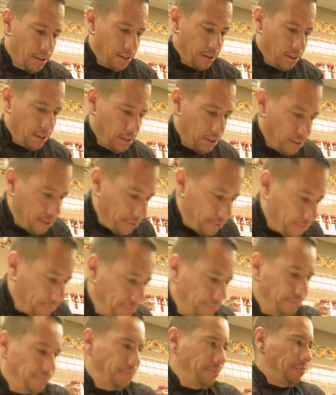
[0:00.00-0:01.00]
know, starting on the
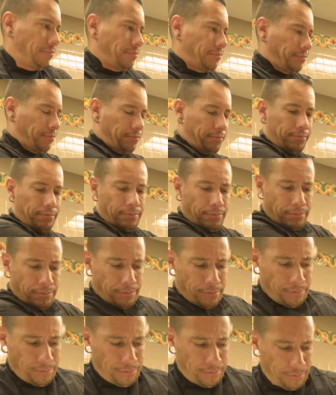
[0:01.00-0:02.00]
salad bar.
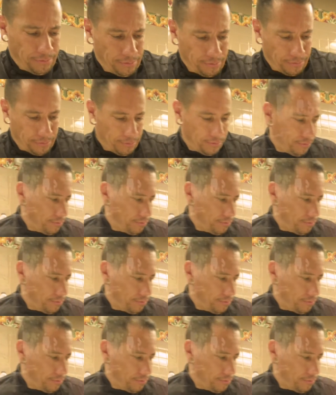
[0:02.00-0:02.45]
You know, there was,